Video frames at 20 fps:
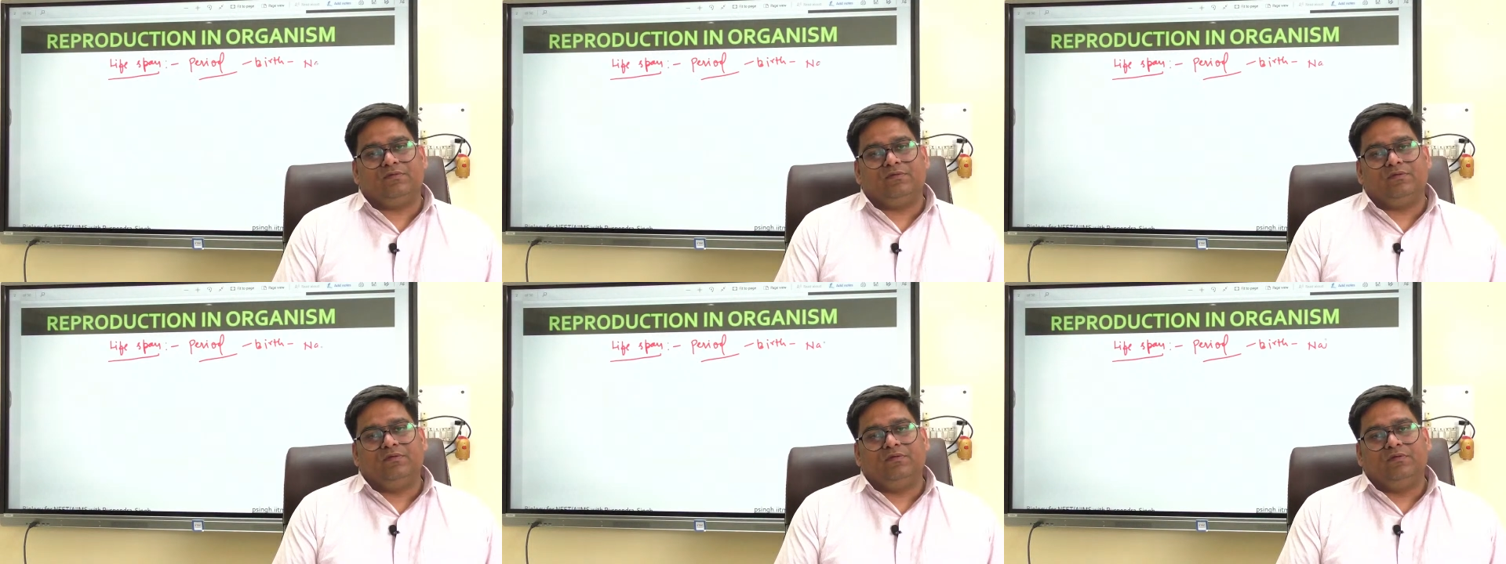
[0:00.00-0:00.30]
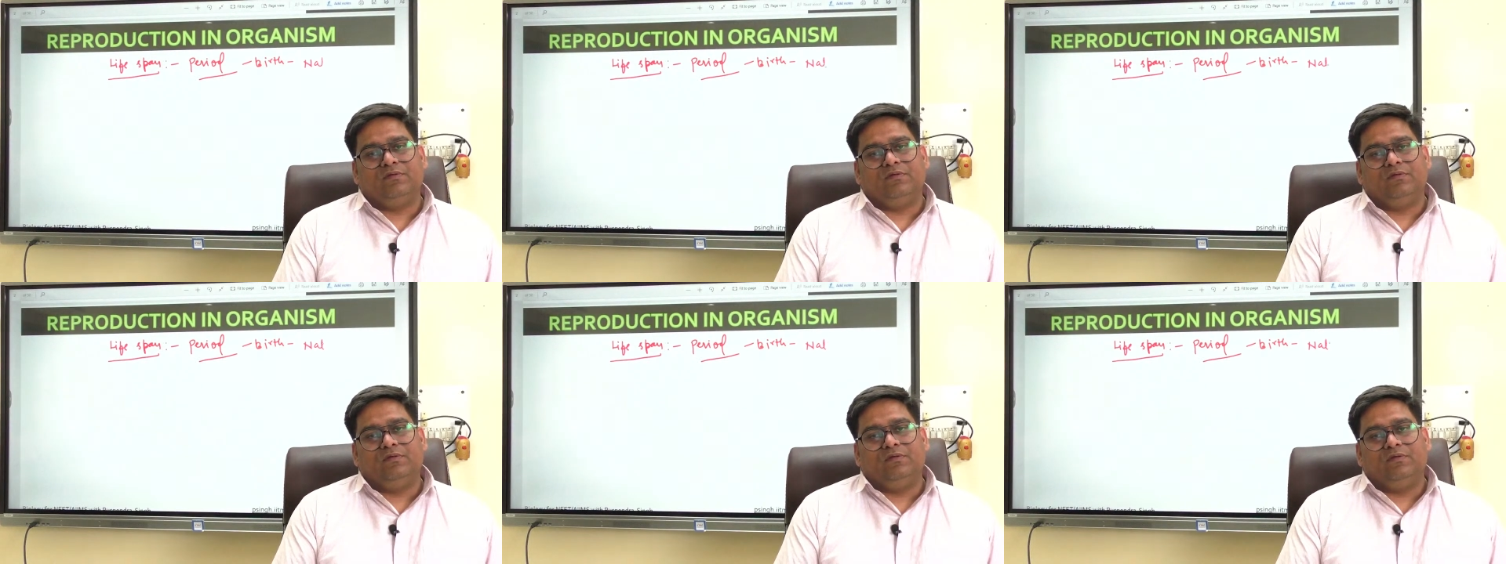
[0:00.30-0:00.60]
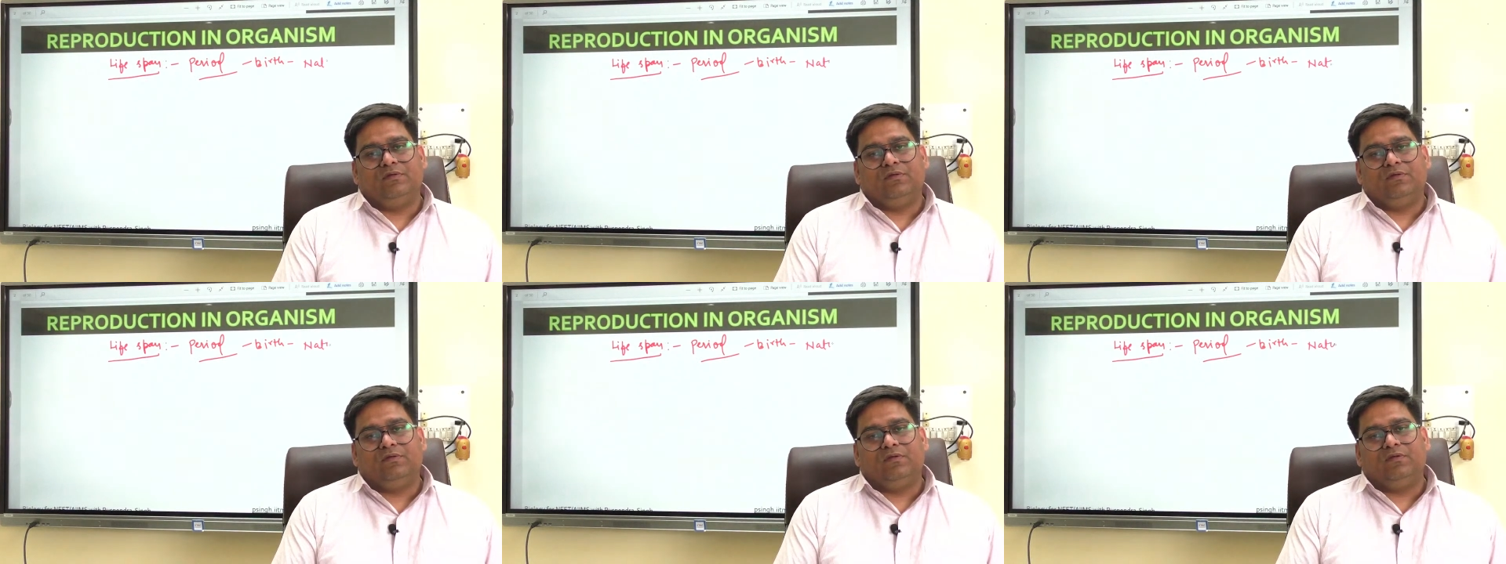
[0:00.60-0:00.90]

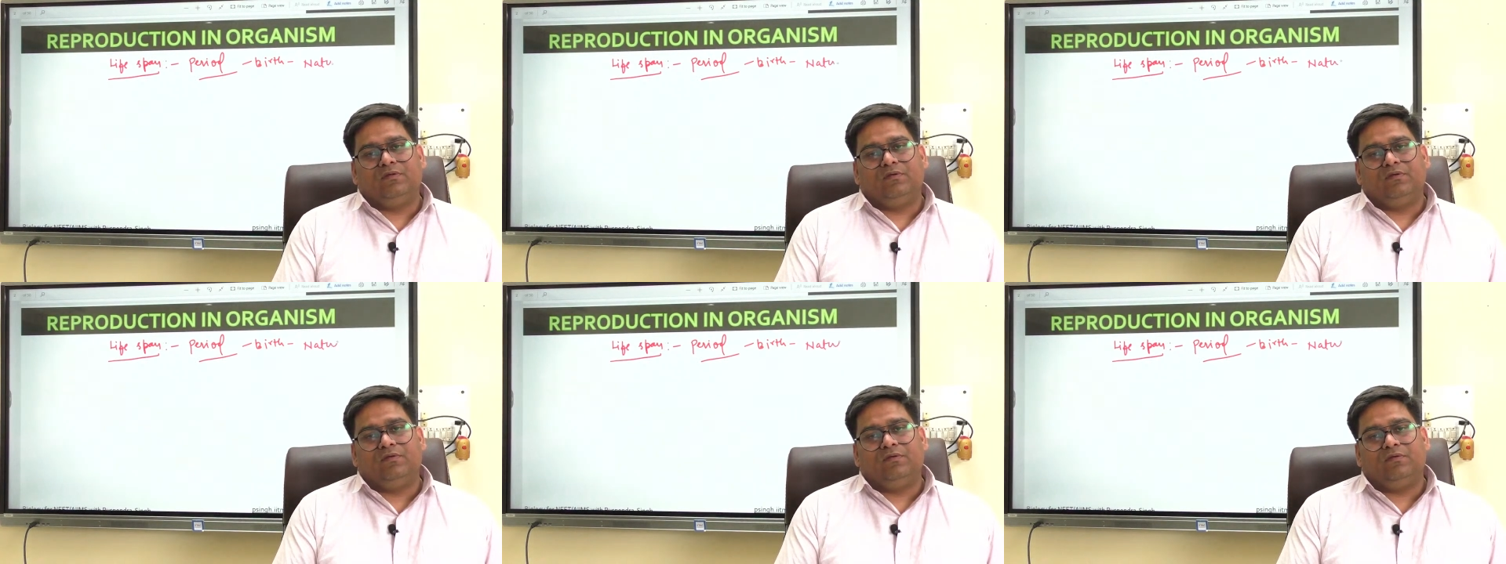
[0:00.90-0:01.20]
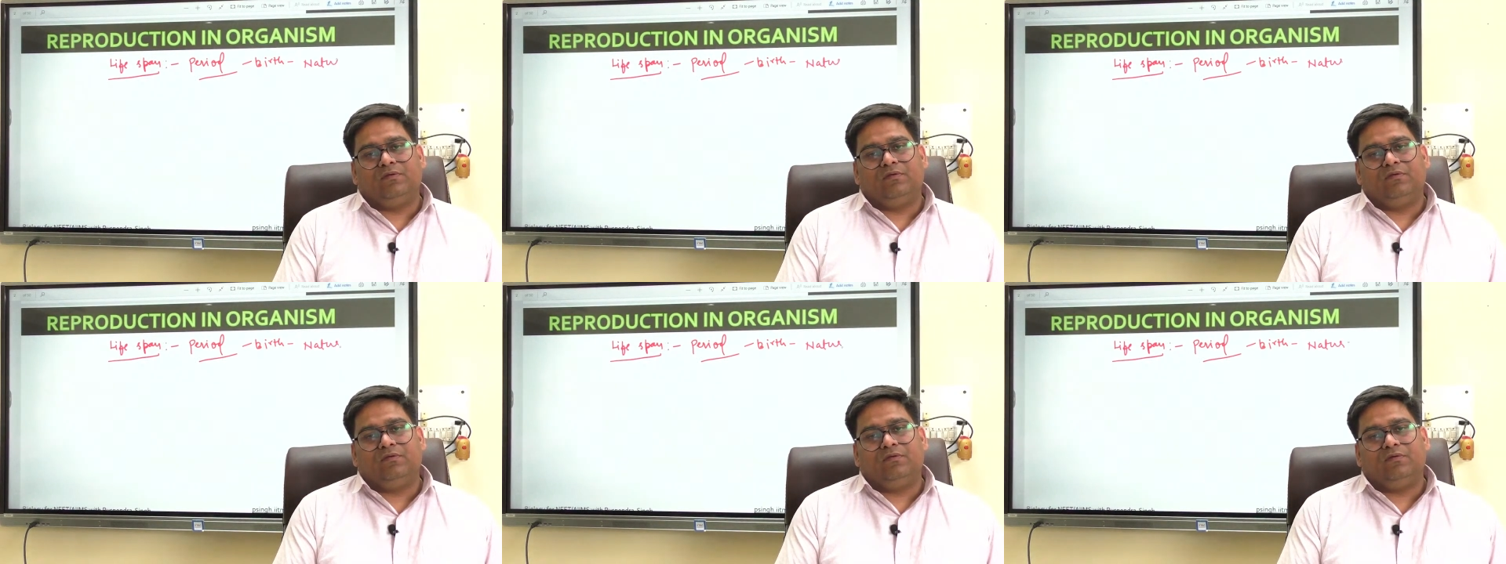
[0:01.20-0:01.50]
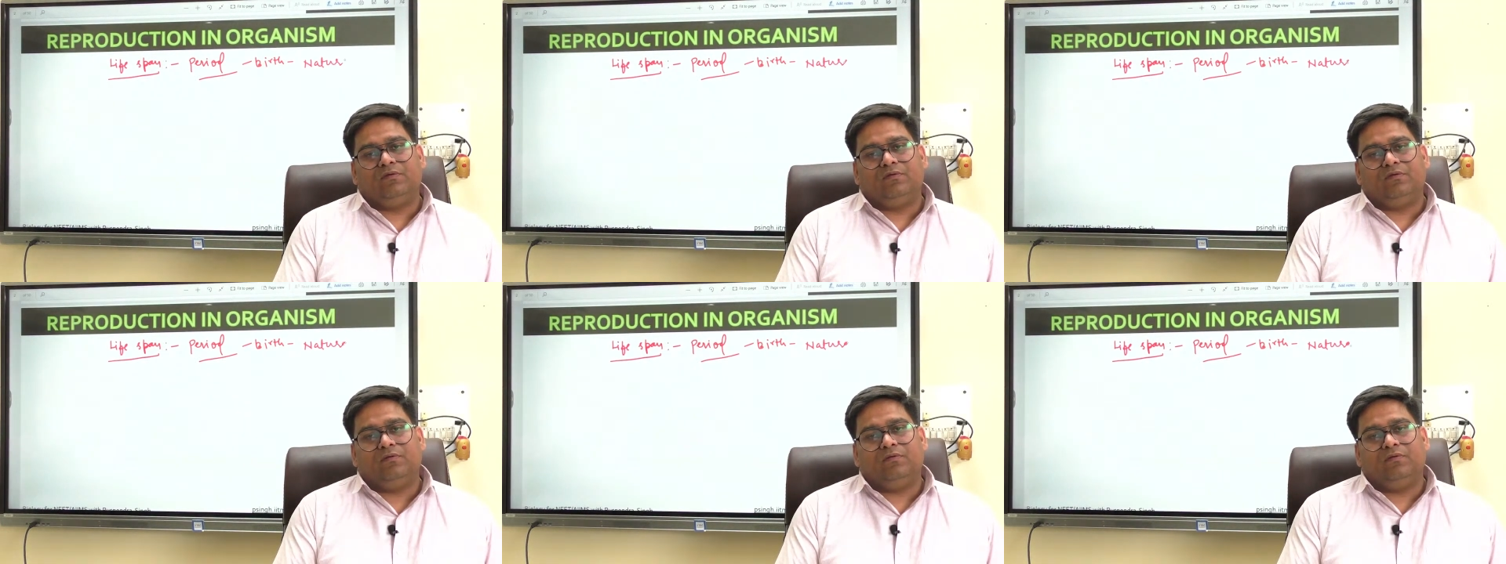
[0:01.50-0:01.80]

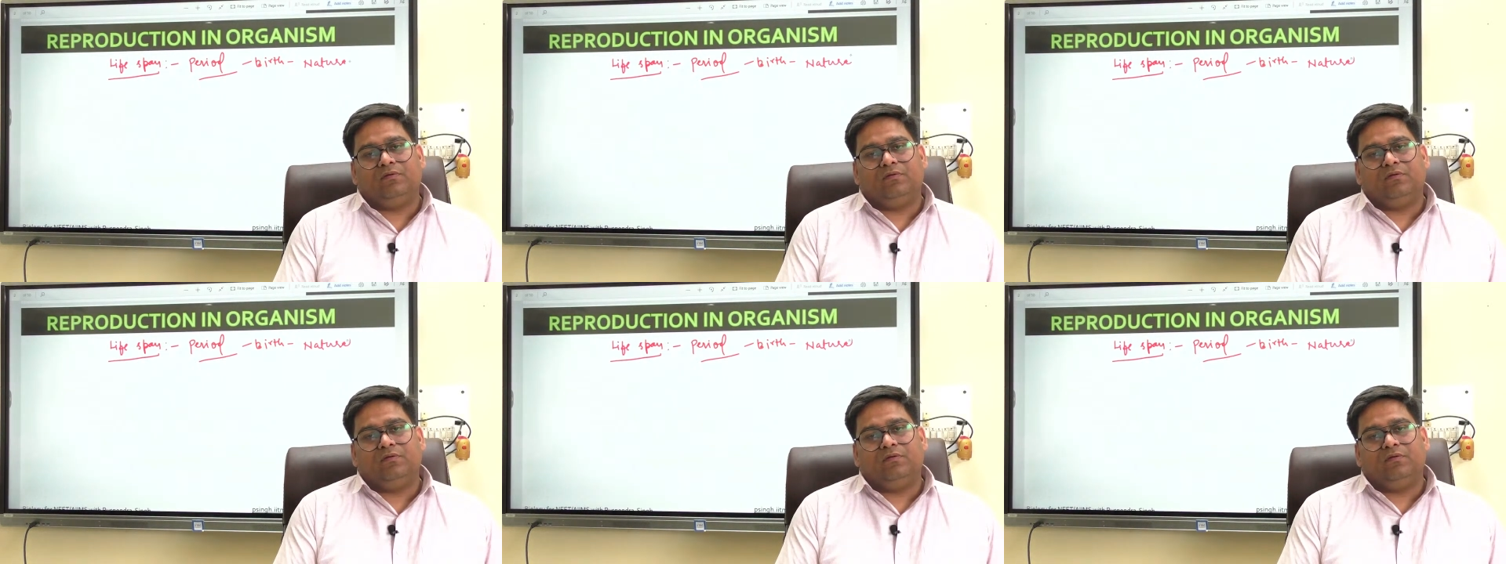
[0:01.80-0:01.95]
[no speech]